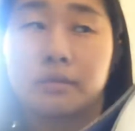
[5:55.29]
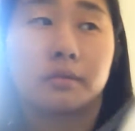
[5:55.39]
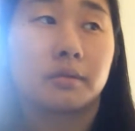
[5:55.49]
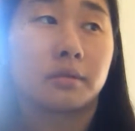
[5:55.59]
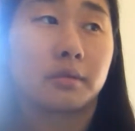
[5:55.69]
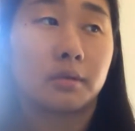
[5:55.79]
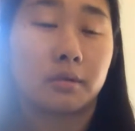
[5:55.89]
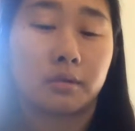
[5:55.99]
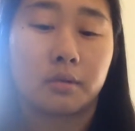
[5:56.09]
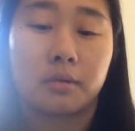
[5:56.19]

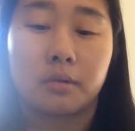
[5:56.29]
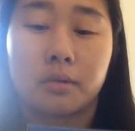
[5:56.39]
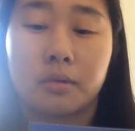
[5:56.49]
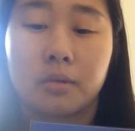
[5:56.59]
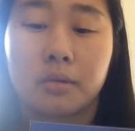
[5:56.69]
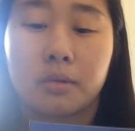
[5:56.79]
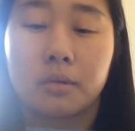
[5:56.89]
Nothing is said.